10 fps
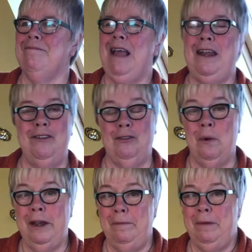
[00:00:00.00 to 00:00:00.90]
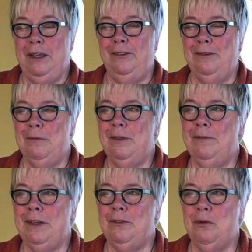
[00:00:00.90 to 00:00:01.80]
And it's quite amazing with
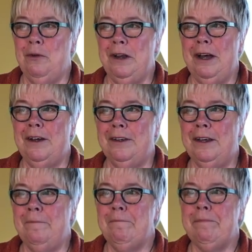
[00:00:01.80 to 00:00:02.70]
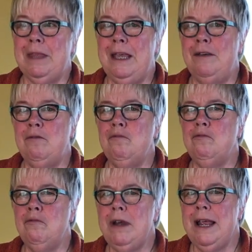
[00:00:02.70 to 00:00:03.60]
the Victoriana. It
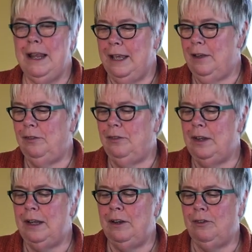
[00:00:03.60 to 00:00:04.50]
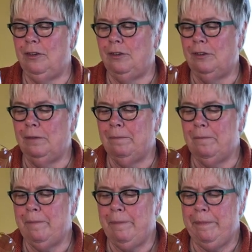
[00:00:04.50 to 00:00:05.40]
really is delicious.
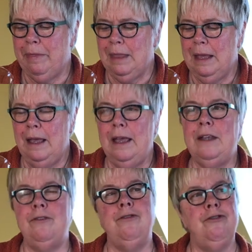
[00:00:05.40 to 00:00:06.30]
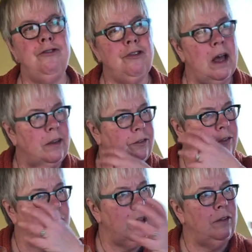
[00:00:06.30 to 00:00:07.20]

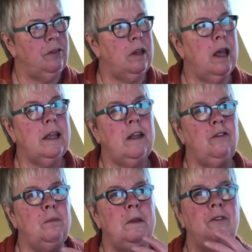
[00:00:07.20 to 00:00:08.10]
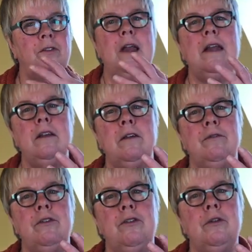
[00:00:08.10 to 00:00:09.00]
It's like it's been standing
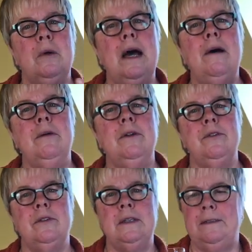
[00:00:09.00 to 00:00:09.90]
for 2 hours.